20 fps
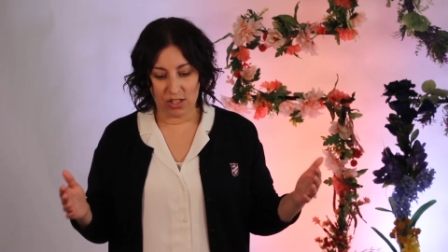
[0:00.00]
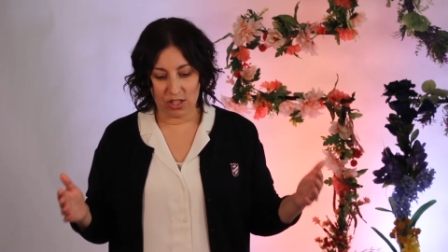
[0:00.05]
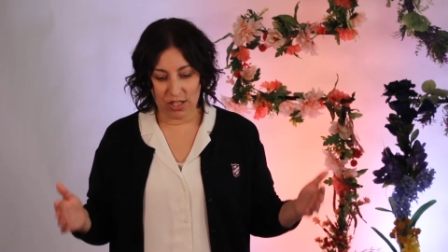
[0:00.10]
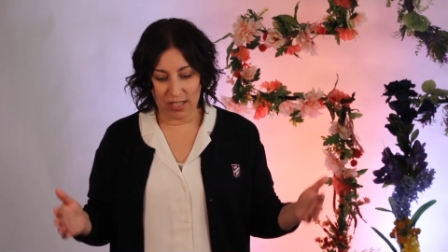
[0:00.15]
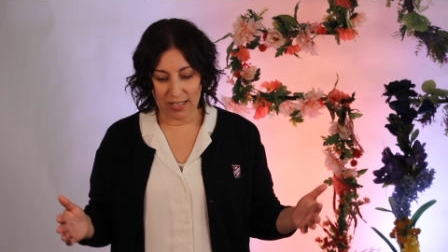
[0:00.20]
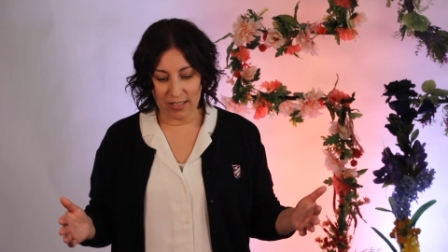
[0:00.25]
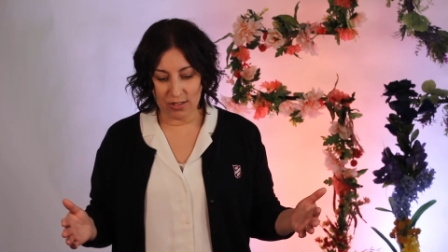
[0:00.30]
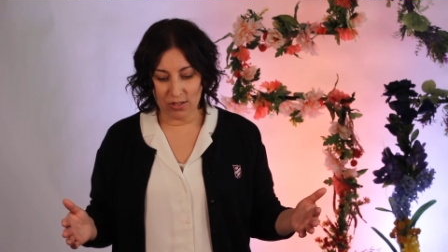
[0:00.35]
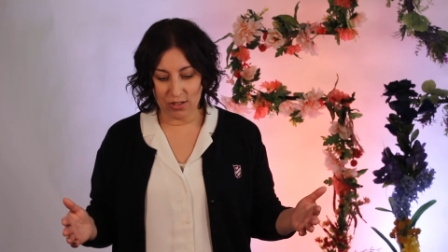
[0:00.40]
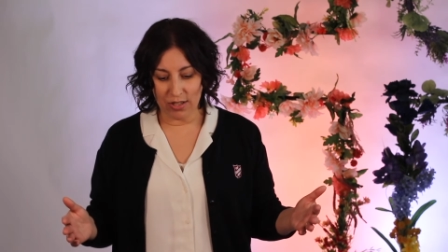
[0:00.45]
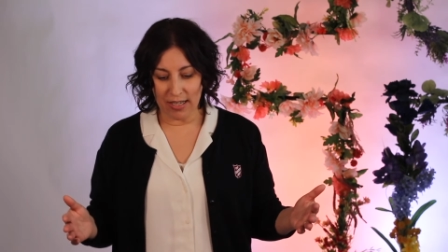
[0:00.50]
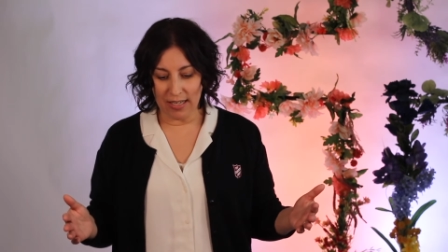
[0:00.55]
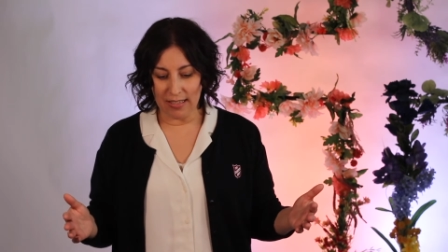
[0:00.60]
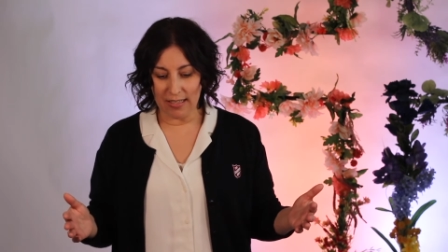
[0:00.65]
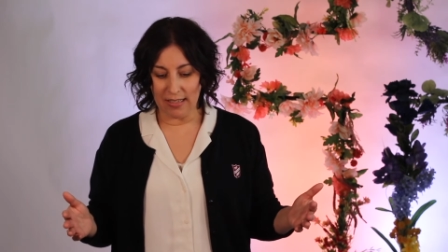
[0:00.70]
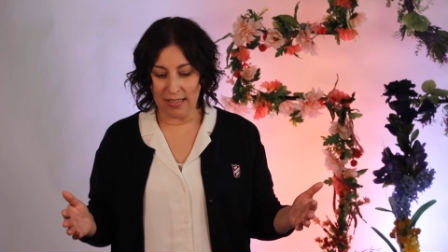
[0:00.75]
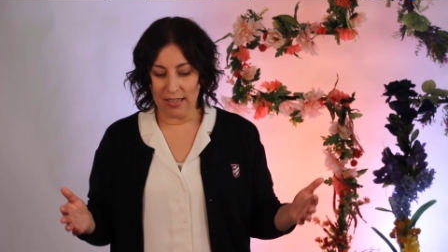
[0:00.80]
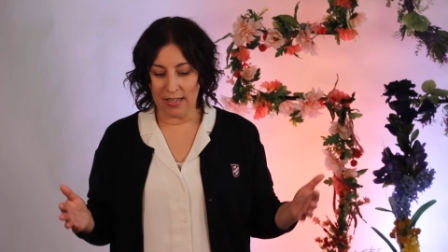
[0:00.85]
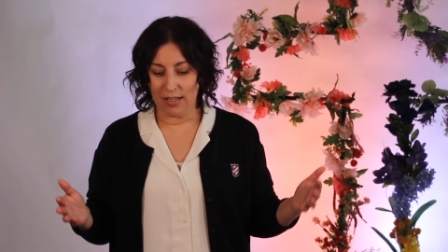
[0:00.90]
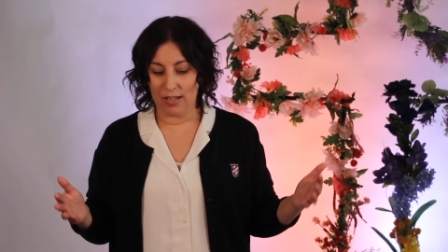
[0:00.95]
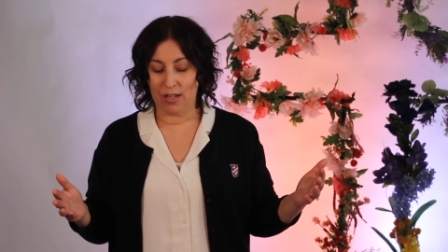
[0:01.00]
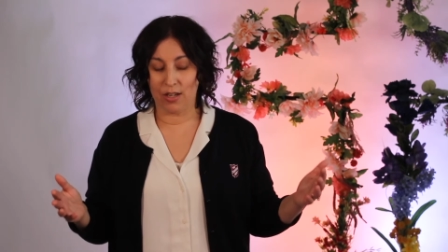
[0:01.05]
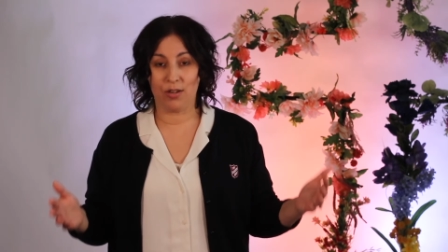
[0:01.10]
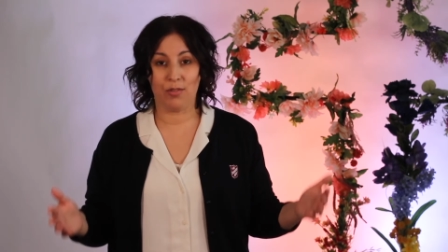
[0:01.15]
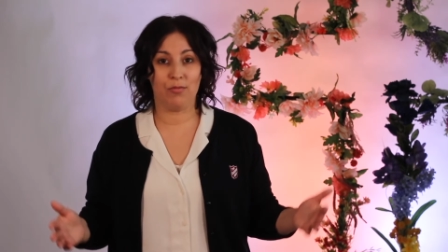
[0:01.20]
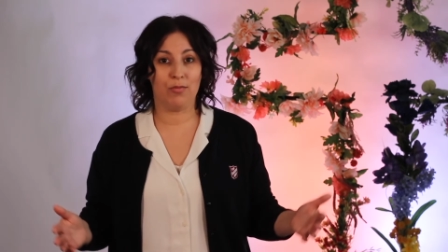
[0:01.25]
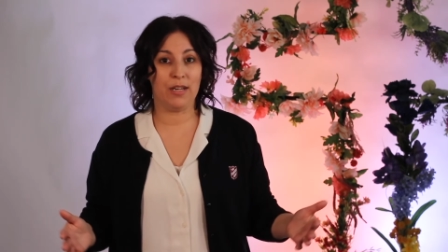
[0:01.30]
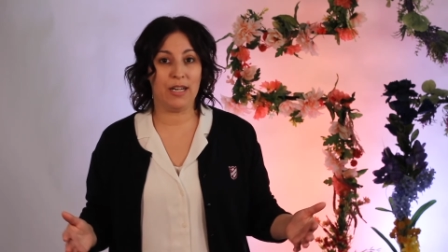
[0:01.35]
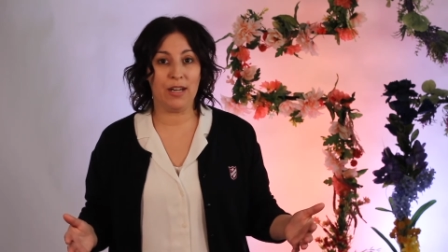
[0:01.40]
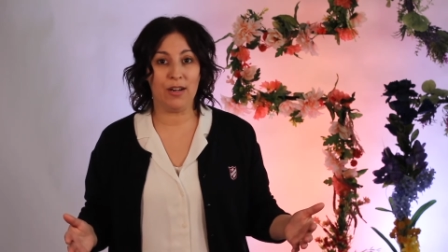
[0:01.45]
children,
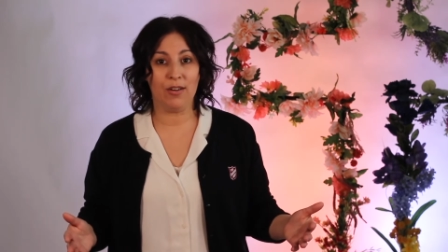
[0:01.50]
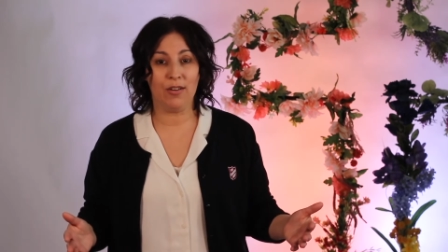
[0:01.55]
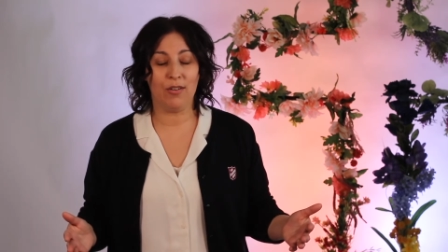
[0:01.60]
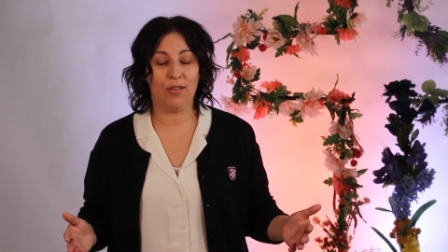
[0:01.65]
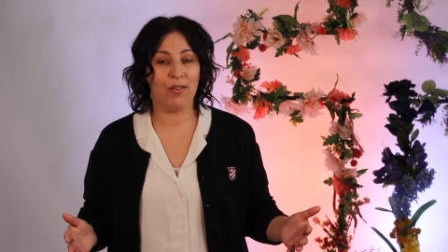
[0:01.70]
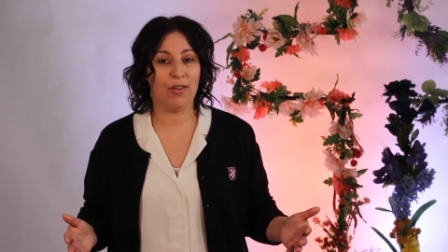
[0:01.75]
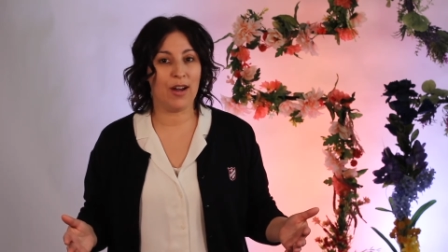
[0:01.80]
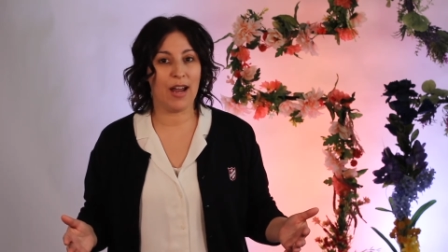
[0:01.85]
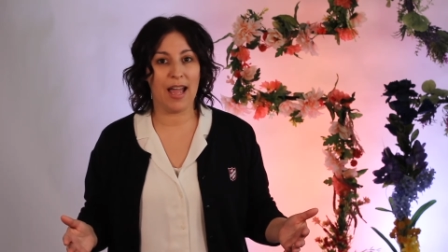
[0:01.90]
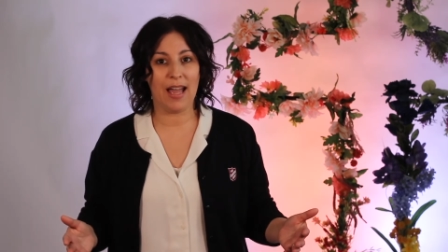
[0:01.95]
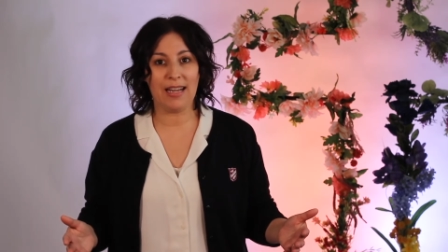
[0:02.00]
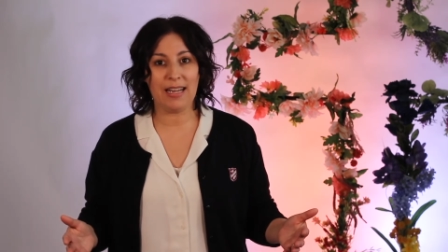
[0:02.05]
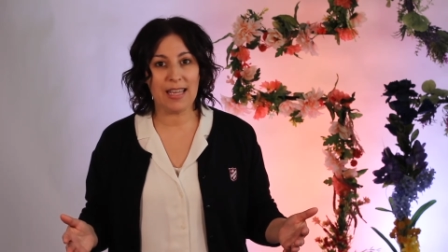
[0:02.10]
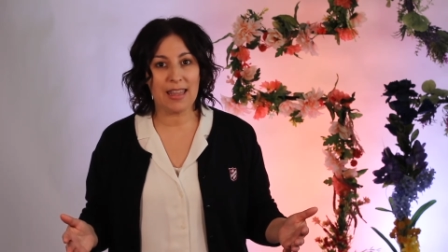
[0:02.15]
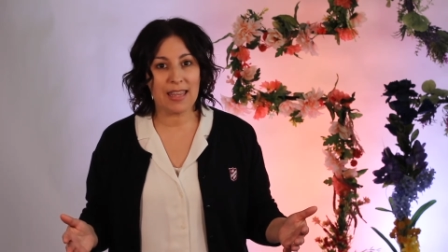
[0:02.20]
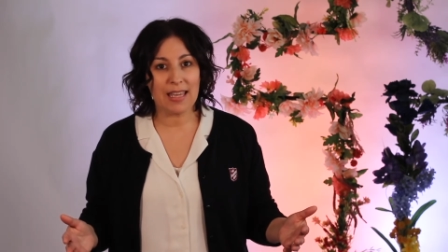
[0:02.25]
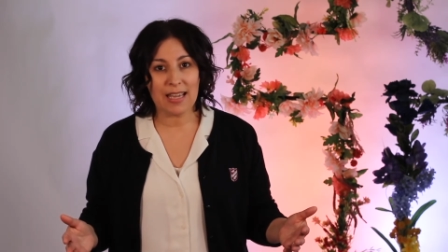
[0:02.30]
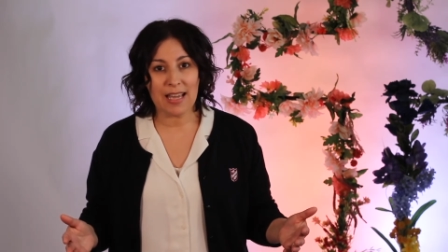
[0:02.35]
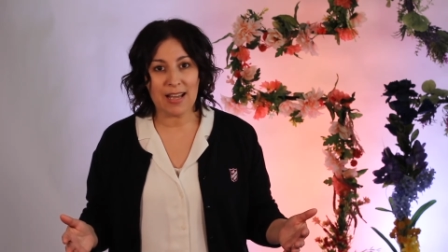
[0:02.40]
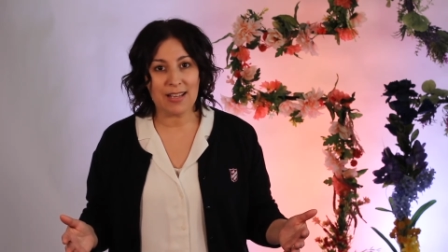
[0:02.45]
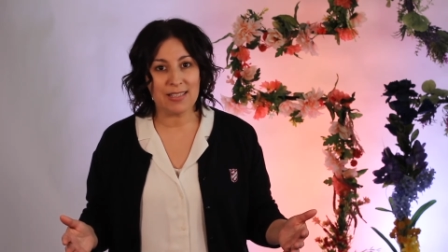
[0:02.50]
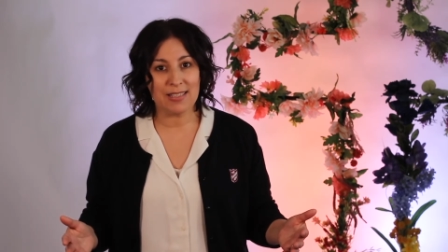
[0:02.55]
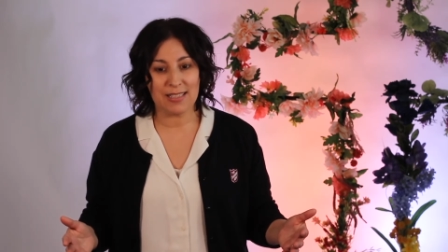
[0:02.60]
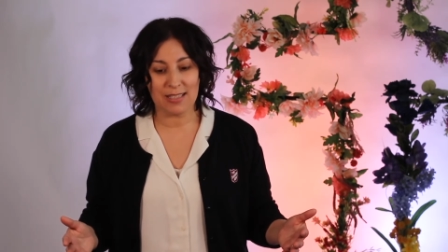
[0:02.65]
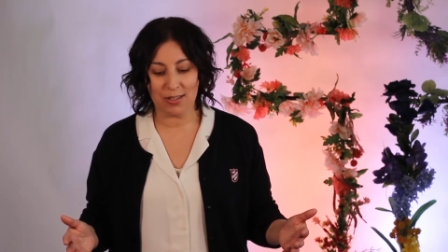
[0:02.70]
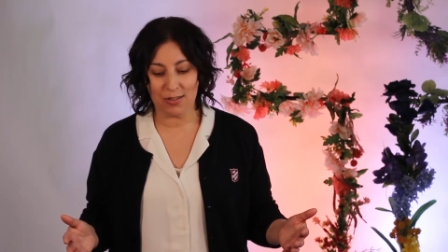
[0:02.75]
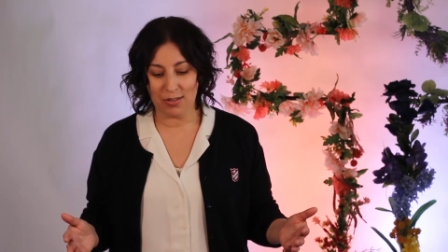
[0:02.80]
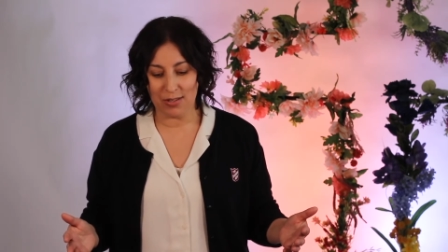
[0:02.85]
career, or anything else in